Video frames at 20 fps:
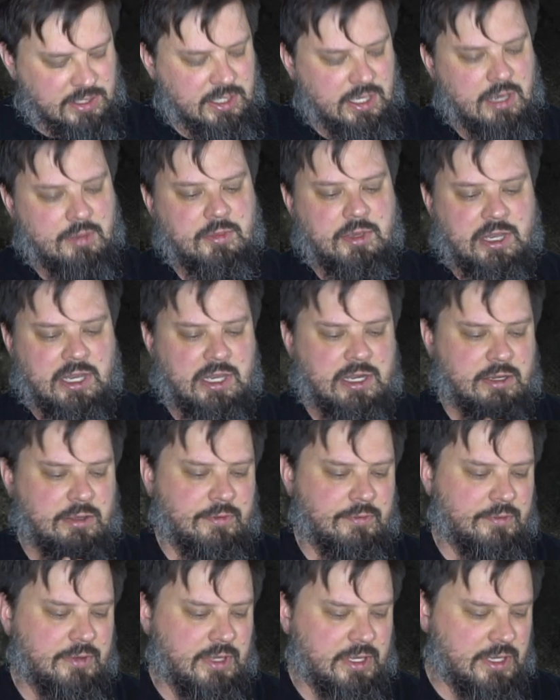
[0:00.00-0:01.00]
same kind
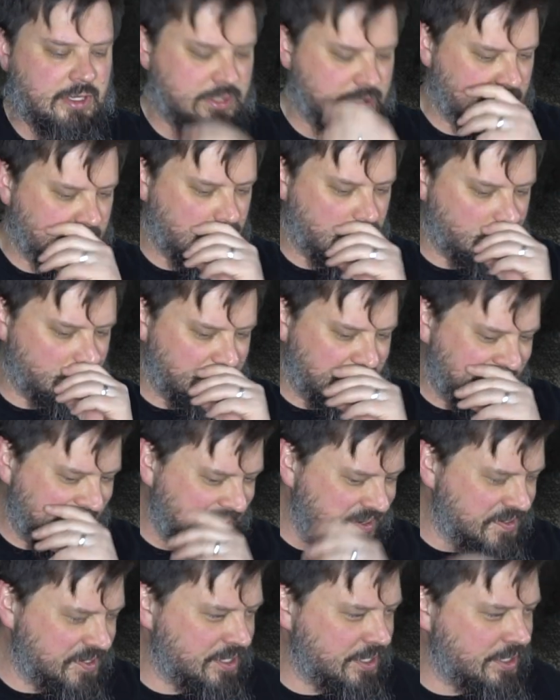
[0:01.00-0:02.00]
of scope
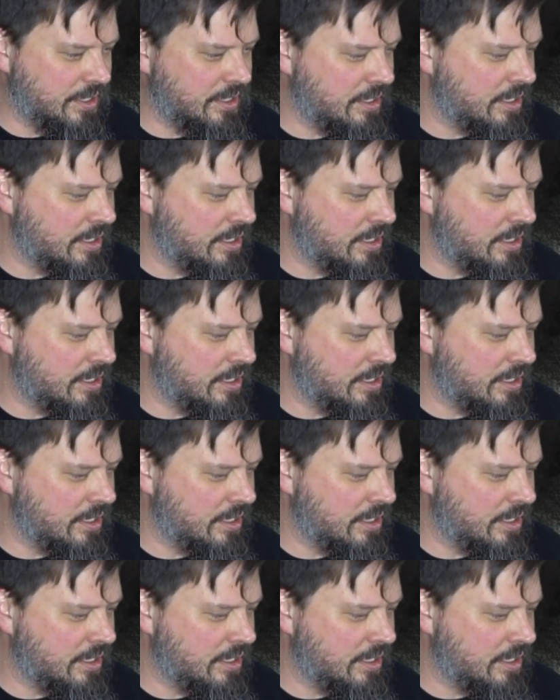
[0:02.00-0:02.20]
mount